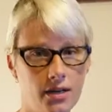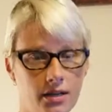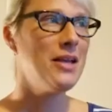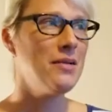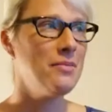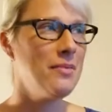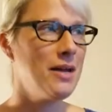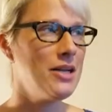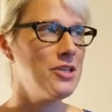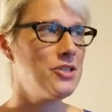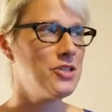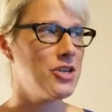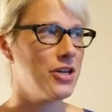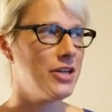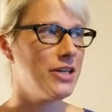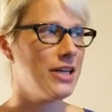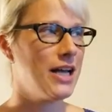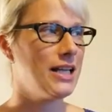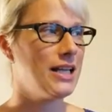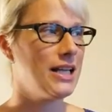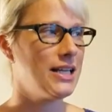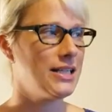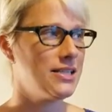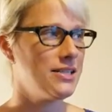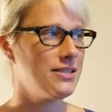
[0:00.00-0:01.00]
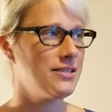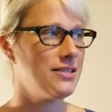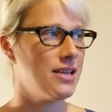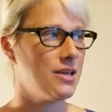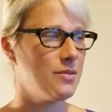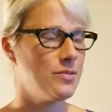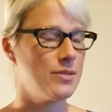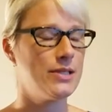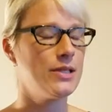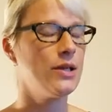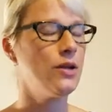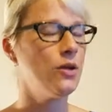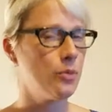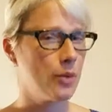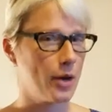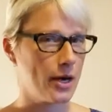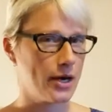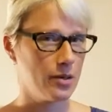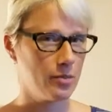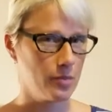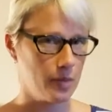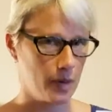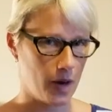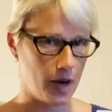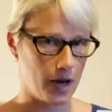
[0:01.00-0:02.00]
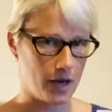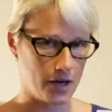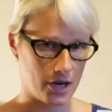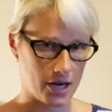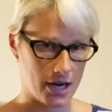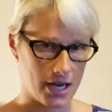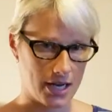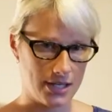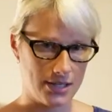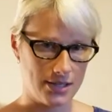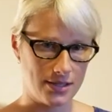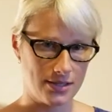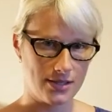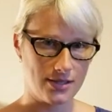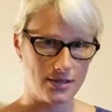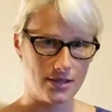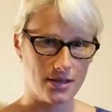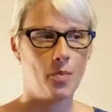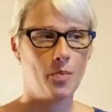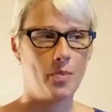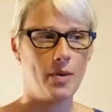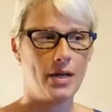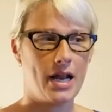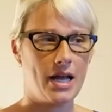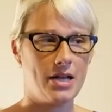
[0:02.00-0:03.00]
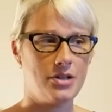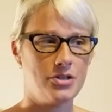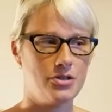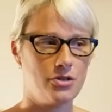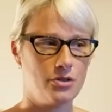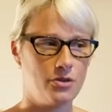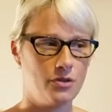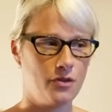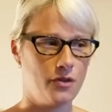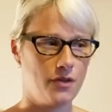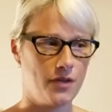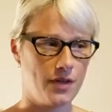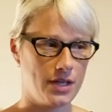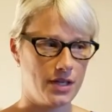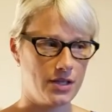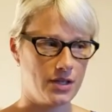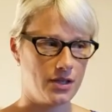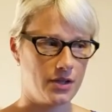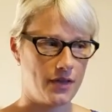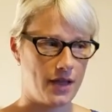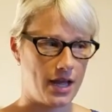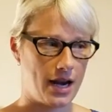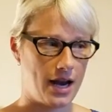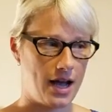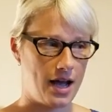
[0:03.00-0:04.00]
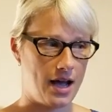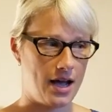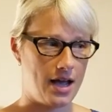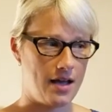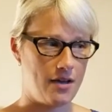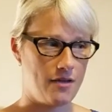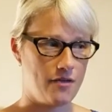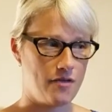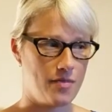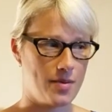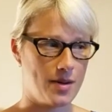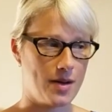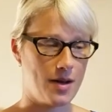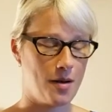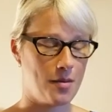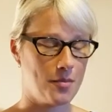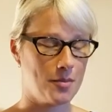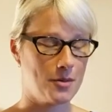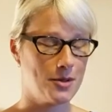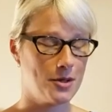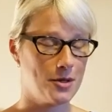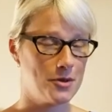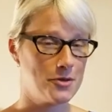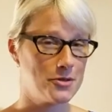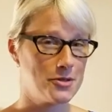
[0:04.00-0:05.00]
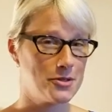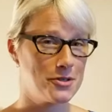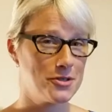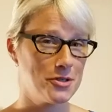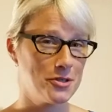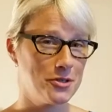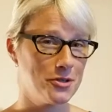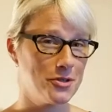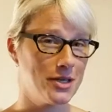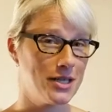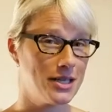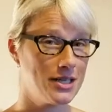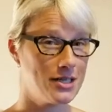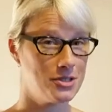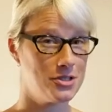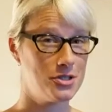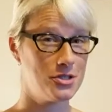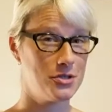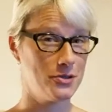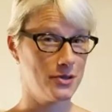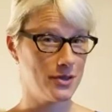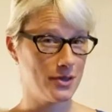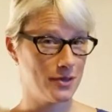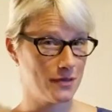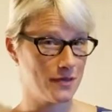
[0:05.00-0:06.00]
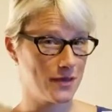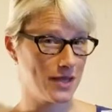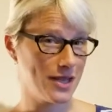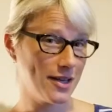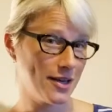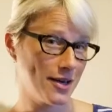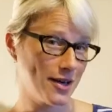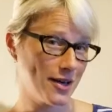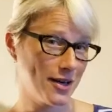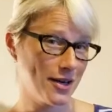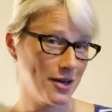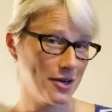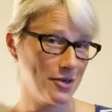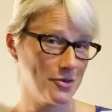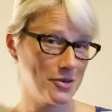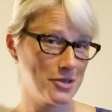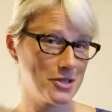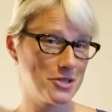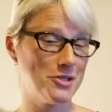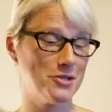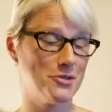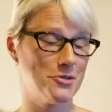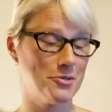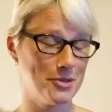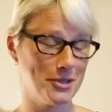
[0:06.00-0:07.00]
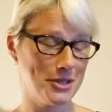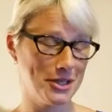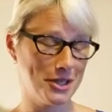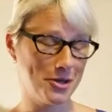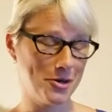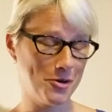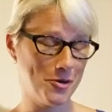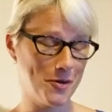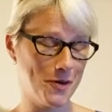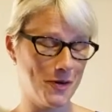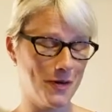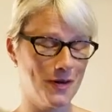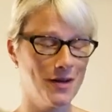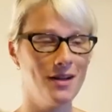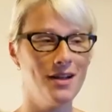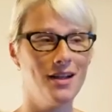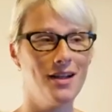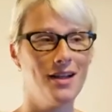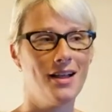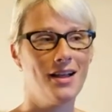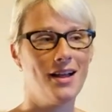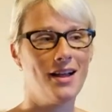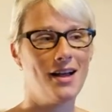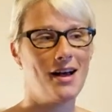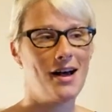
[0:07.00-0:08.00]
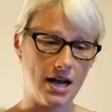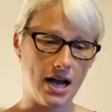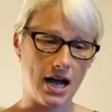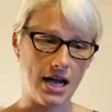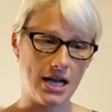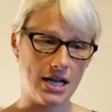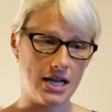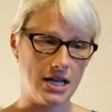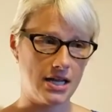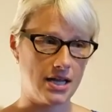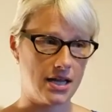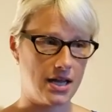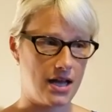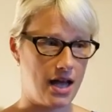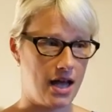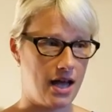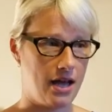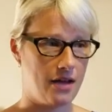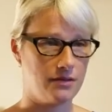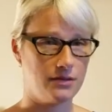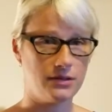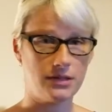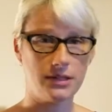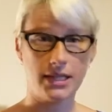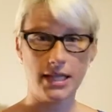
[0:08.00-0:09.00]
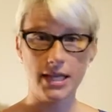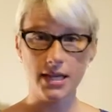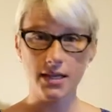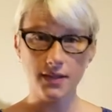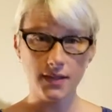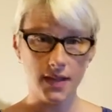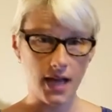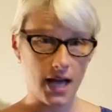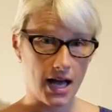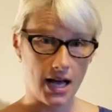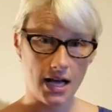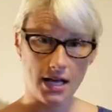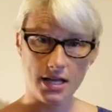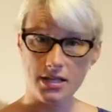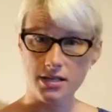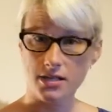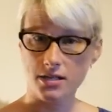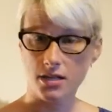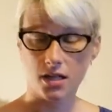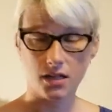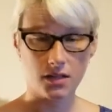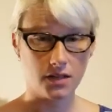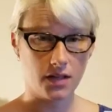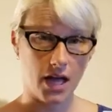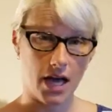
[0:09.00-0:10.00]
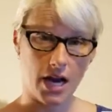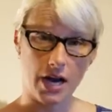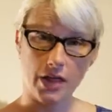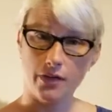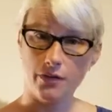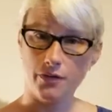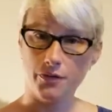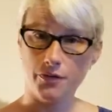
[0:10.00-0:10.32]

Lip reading: In my my journey, I like to say I'm still a work in progress, but I do feel that I have become closer to an intuitive eater, which is really cool. I have legalized a lot of the